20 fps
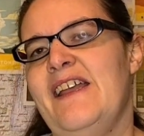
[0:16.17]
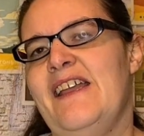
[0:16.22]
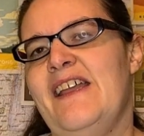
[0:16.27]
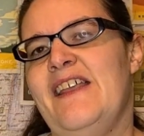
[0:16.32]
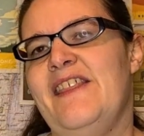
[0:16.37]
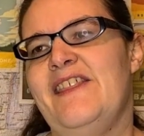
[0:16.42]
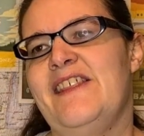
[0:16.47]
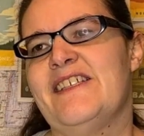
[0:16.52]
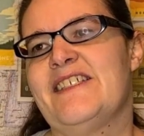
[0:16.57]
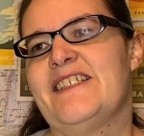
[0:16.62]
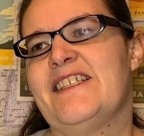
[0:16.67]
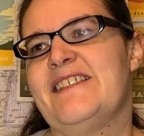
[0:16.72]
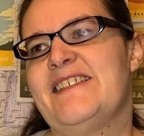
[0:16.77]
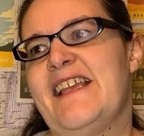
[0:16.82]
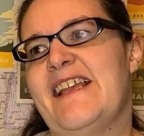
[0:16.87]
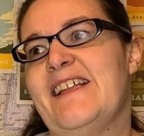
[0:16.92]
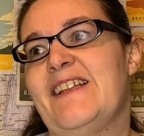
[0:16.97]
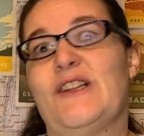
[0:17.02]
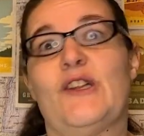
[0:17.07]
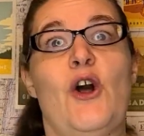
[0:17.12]
This is
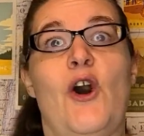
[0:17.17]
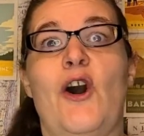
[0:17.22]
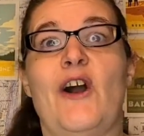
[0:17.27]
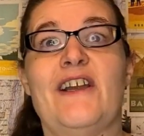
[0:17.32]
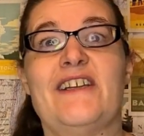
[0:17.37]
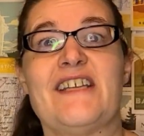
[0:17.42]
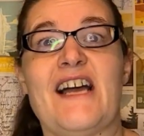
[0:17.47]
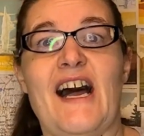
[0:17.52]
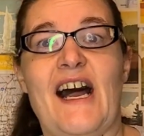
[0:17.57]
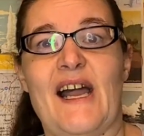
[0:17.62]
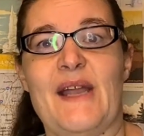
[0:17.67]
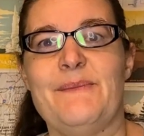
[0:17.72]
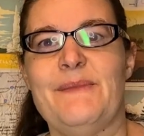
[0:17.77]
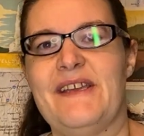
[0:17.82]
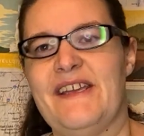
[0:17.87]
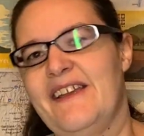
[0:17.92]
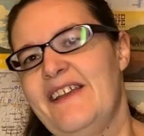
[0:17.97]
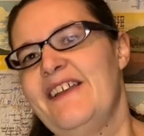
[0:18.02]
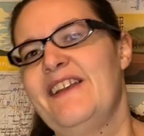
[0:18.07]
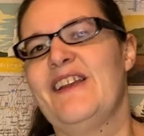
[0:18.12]
a long time
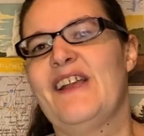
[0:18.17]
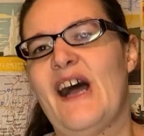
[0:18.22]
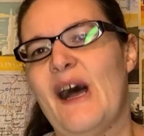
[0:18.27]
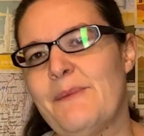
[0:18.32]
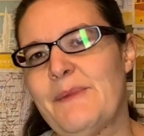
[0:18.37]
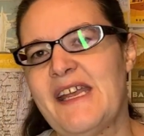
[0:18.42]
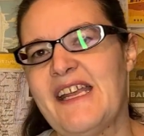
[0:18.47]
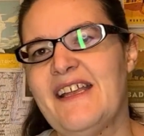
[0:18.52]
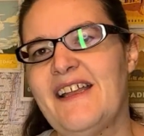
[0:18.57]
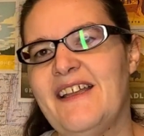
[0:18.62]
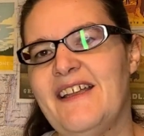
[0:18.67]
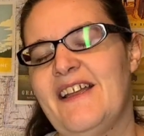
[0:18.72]
in coming.